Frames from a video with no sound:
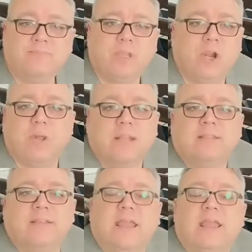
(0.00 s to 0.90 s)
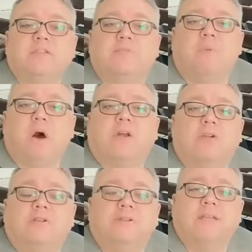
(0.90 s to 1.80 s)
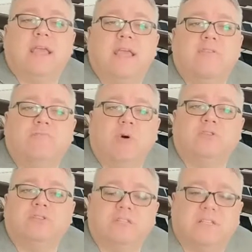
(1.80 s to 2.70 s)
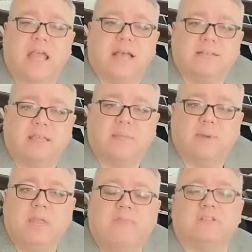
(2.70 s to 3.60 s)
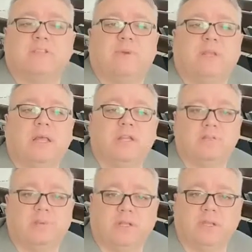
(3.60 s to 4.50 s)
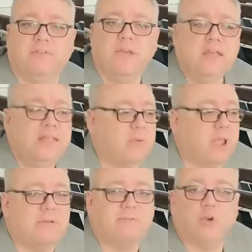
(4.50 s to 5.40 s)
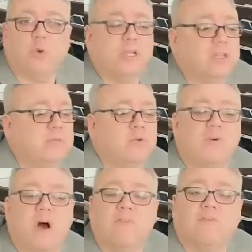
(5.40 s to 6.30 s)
You know, in today's modern day of multitasking, many of us have been led to believe that we have to quickly move on